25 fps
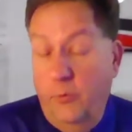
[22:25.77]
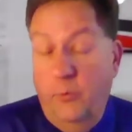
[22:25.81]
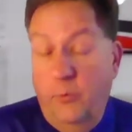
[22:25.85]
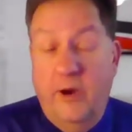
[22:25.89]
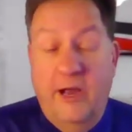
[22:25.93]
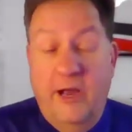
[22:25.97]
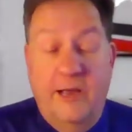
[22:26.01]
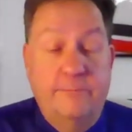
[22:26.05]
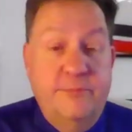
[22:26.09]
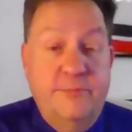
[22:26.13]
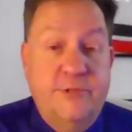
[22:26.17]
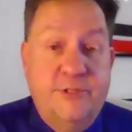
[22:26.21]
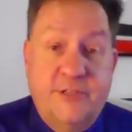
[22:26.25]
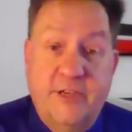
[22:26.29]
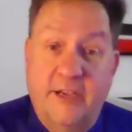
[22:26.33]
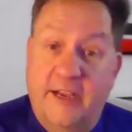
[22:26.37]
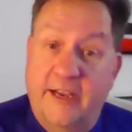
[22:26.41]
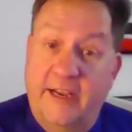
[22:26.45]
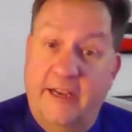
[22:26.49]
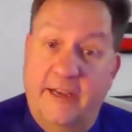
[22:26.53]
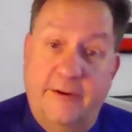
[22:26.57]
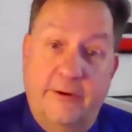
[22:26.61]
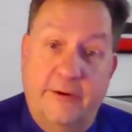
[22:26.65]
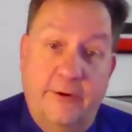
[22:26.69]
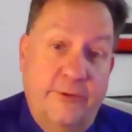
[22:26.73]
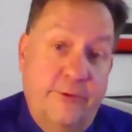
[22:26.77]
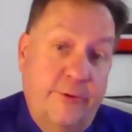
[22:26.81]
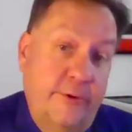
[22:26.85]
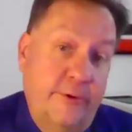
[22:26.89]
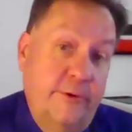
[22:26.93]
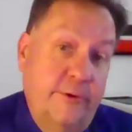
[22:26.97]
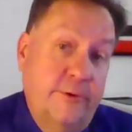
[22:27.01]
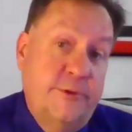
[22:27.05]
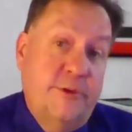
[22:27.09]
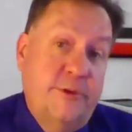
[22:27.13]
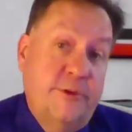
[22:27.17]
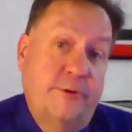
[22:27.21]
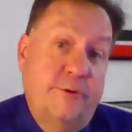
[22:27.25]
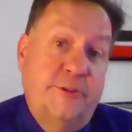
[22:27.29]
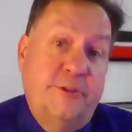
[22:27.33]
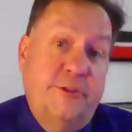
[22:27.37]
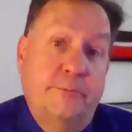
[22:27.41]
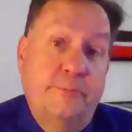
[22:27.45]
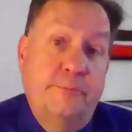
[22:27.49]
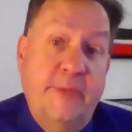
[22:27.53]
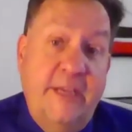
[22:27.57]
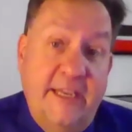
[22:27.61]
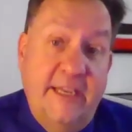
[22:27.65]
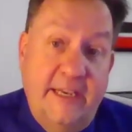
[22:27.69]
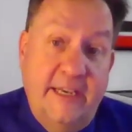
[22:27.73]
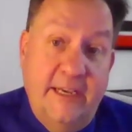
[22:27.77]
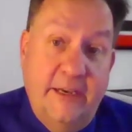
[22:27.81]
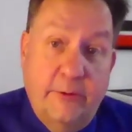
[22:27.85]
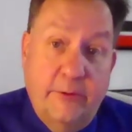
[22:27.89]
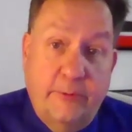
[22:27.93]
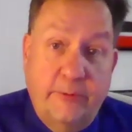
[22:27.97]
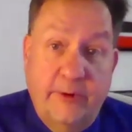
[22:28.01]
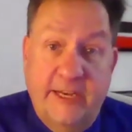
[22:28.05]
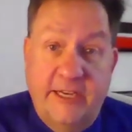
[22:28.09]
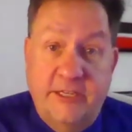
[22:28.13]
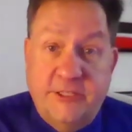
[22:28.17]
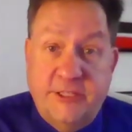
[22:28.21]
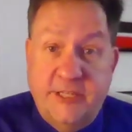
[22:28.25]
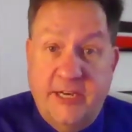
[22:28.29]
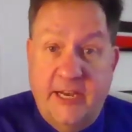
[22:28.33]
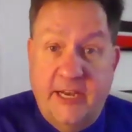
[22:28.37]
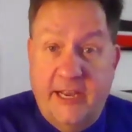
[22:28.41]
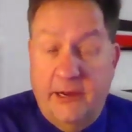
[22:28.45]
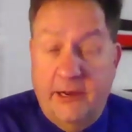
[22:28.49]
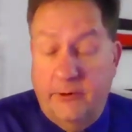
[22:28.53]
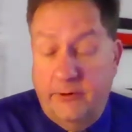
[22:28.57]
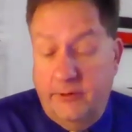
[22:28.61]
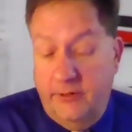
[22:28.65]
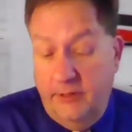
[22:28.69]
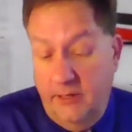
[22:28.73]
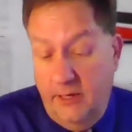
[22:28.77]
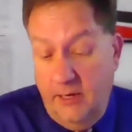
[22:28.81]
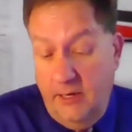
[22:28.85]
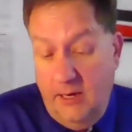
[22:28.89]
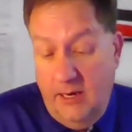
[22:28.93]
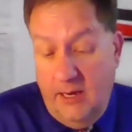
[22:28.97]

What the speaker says: website or through your social media reach out.